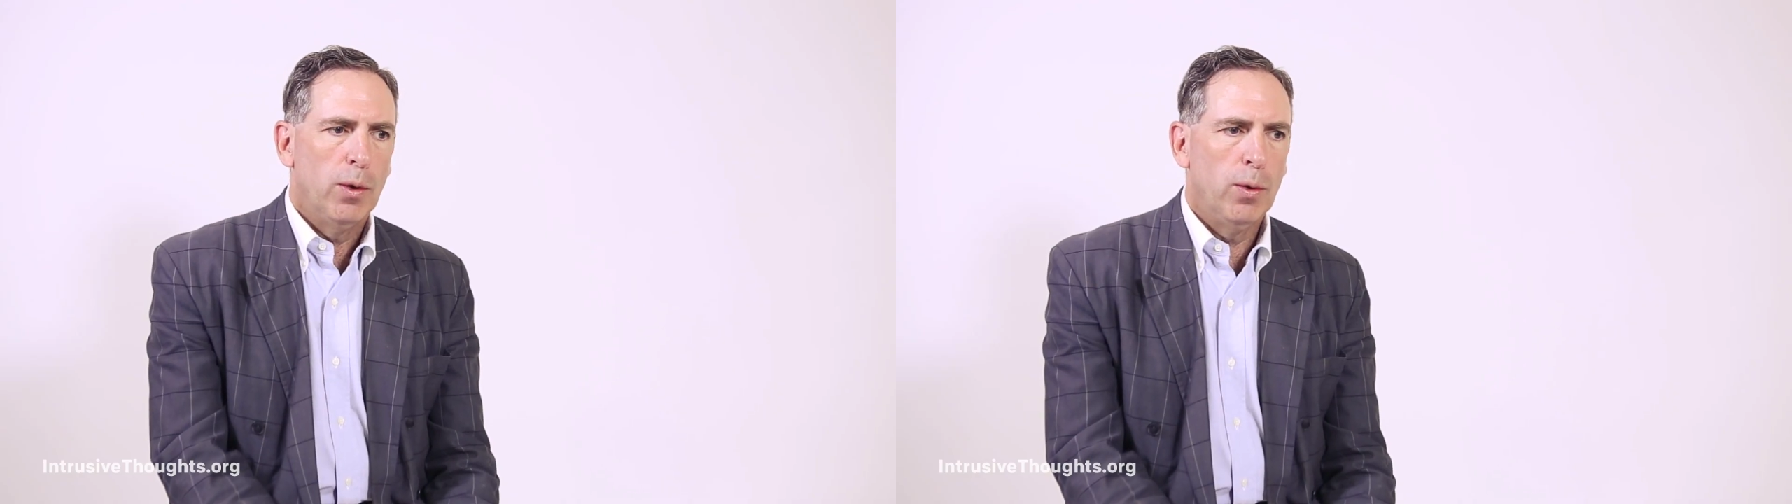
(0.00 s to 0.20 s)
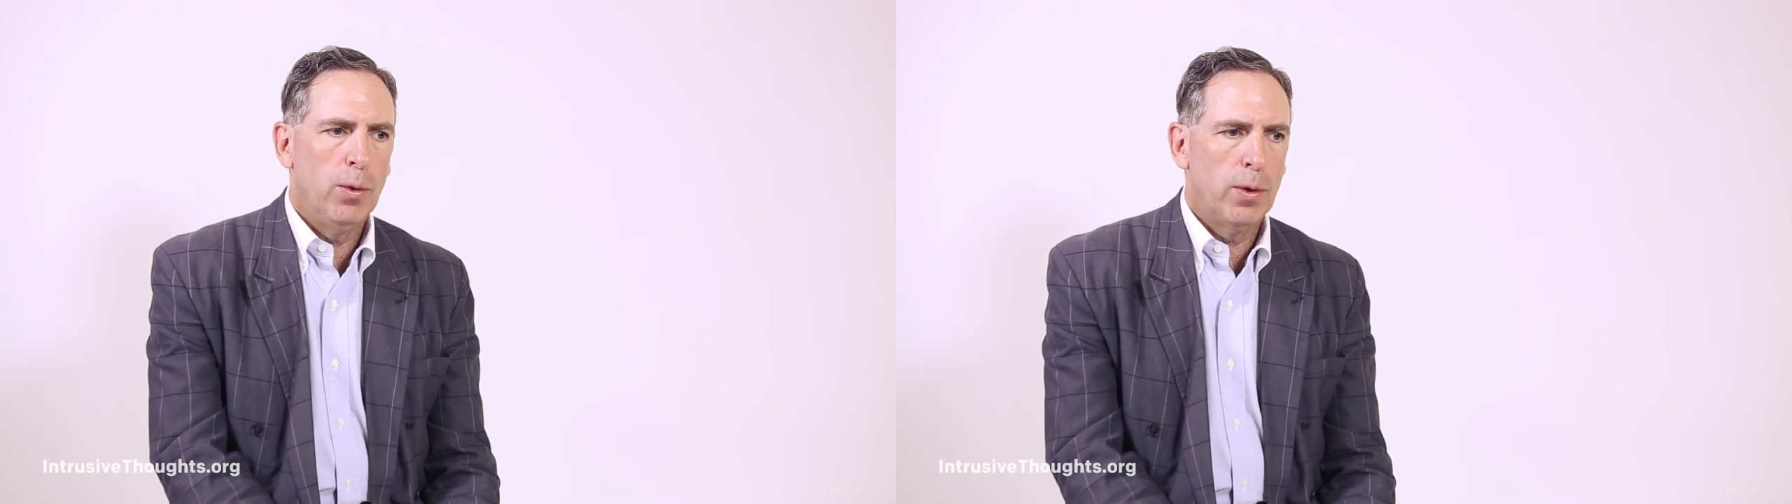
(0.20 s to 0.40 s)

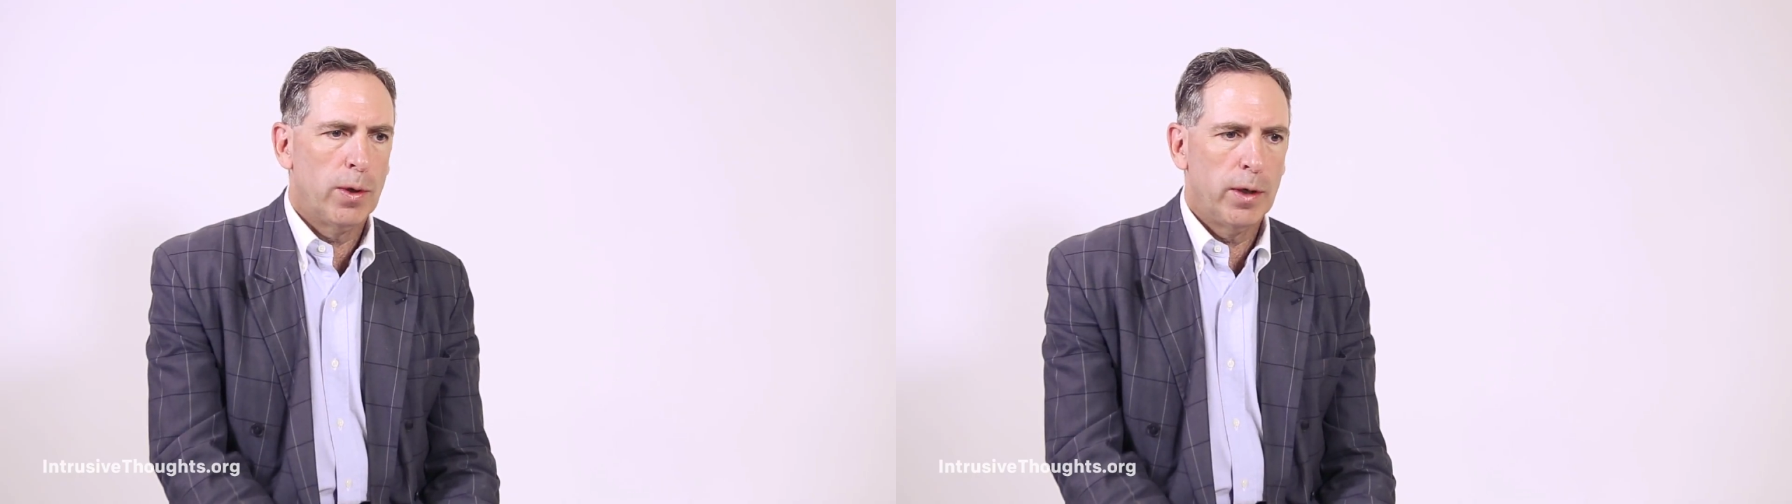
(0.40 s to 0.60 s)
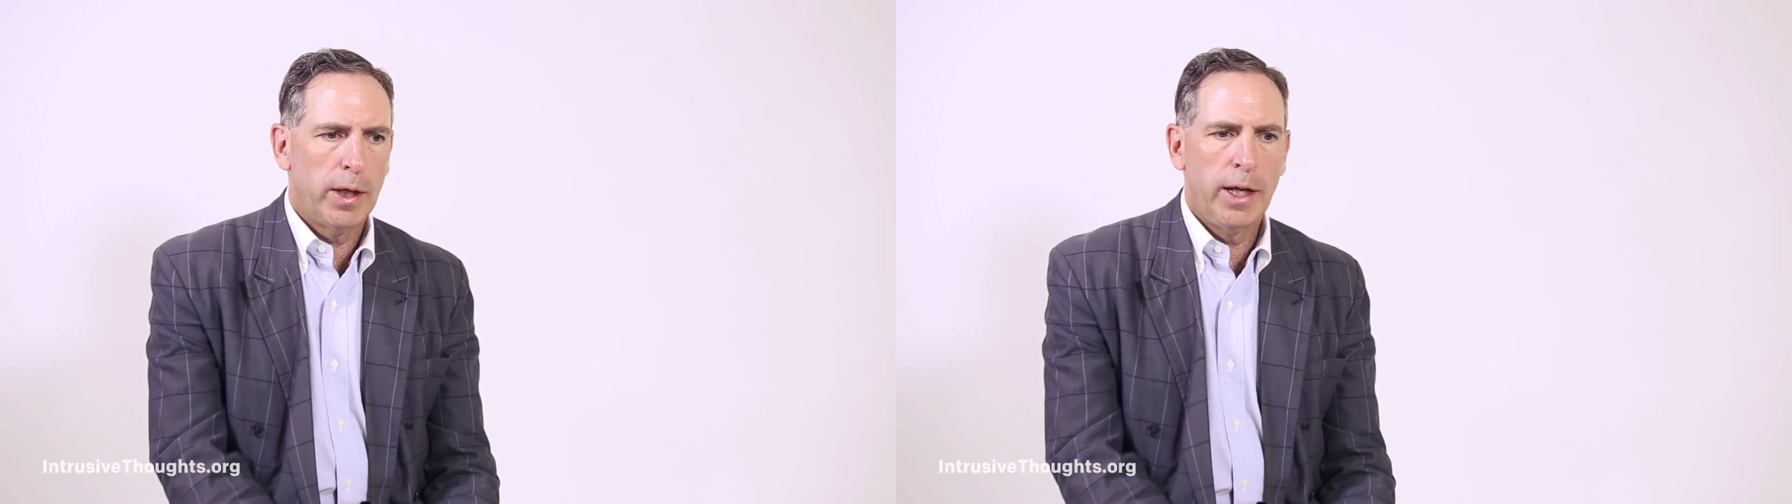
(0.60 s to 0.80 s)

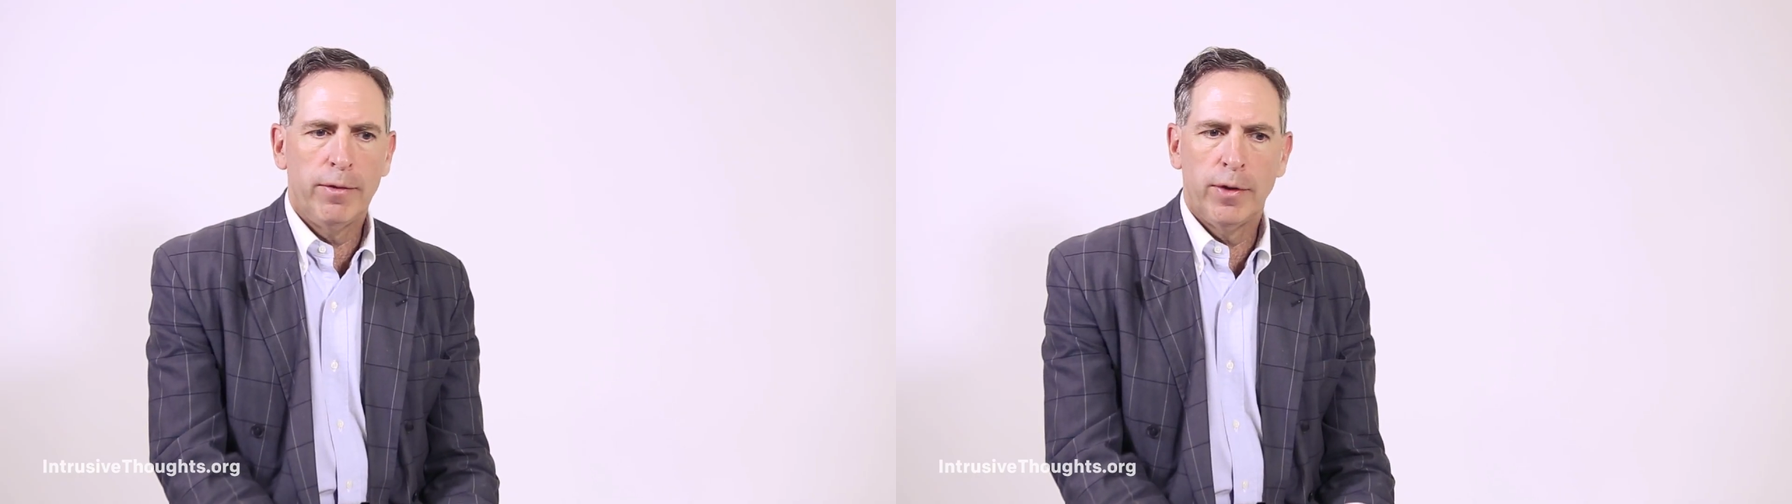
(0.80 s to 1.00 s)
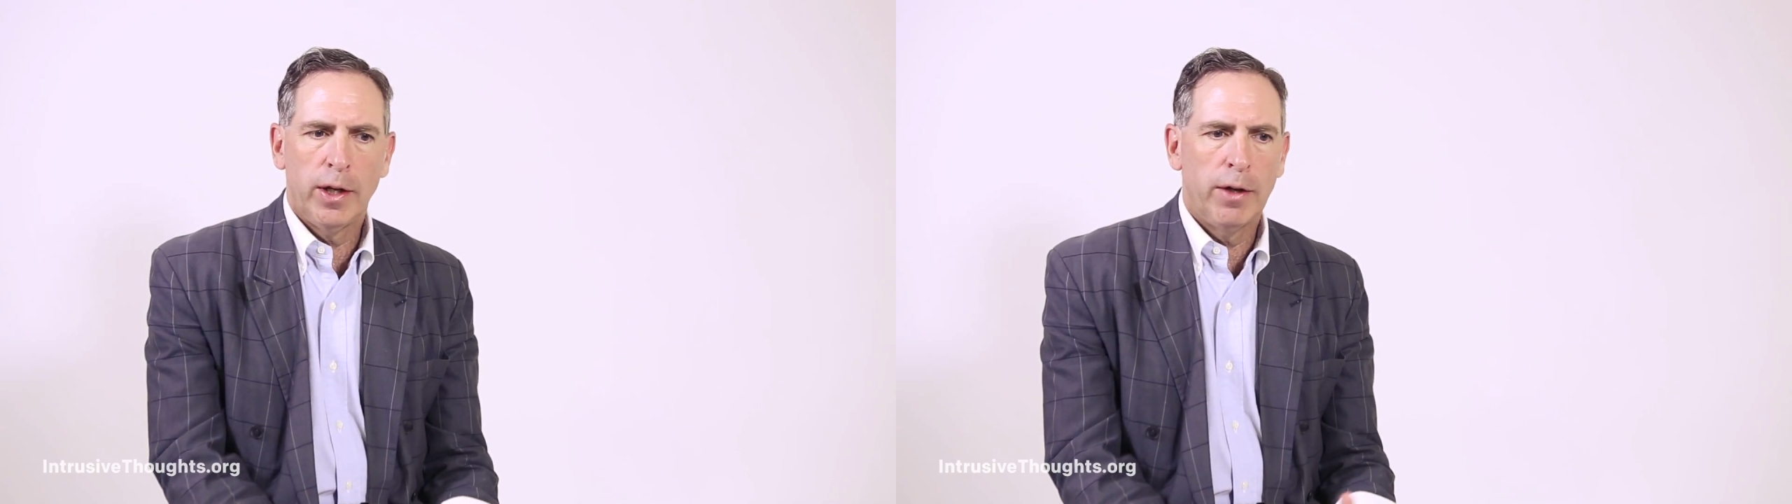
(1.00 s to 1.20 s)
or even